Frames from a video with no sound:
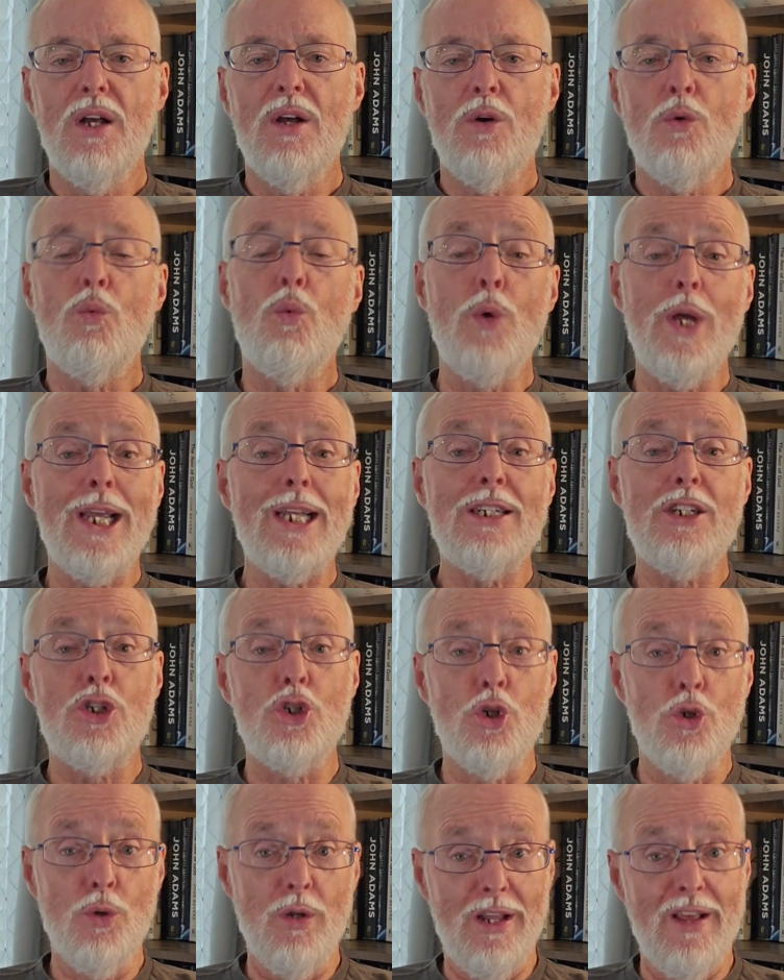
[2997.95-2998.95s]
We
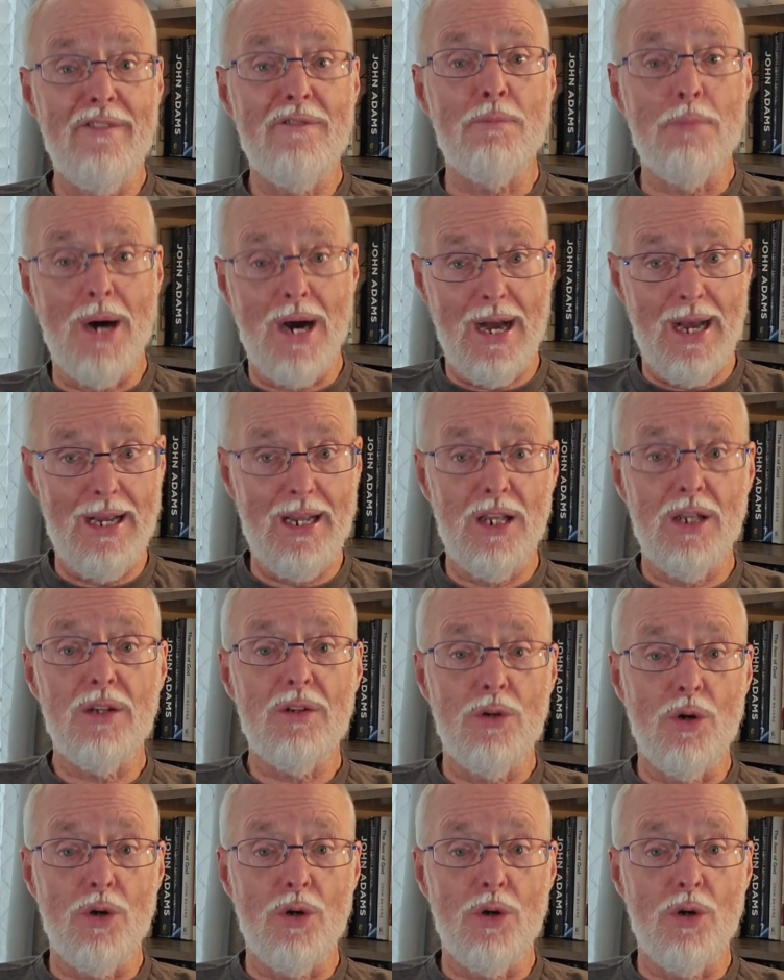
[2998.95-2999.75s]
do live by your